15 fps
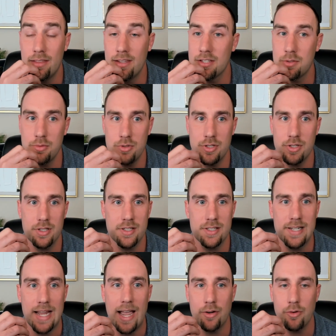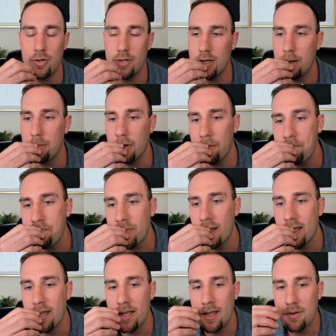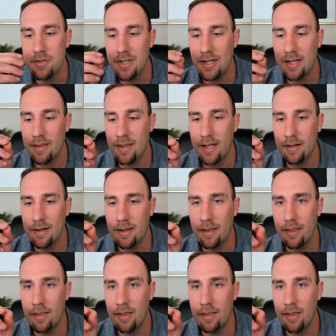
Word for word: this was just a staggering number, saying that